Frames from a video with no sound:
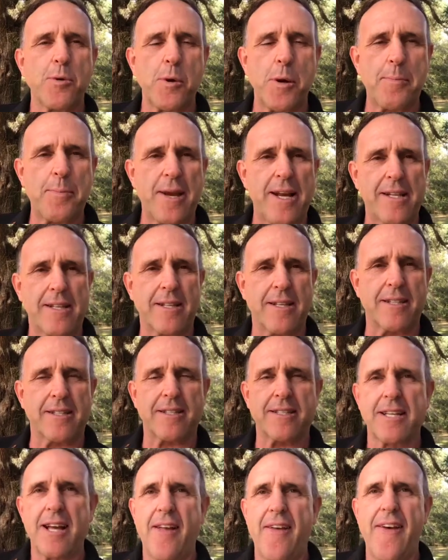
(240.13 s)
repeat
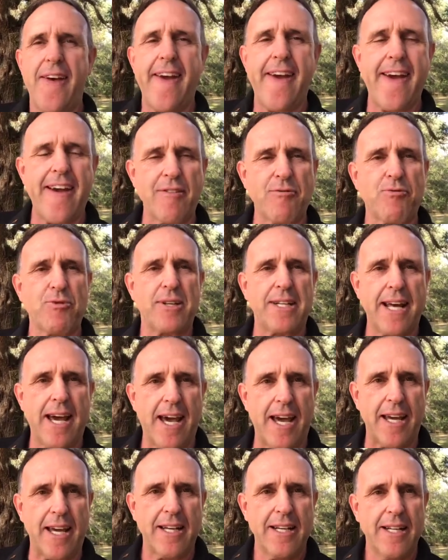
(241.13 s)
this every
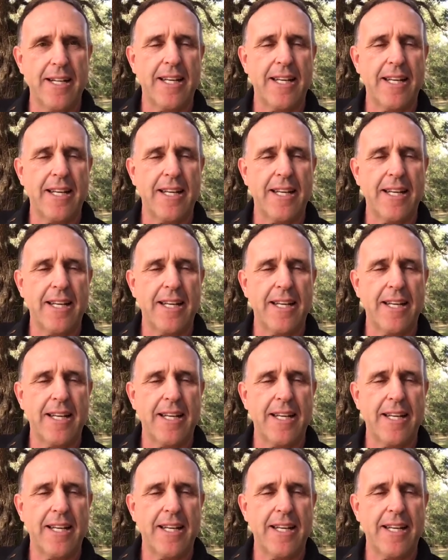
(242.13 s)
day.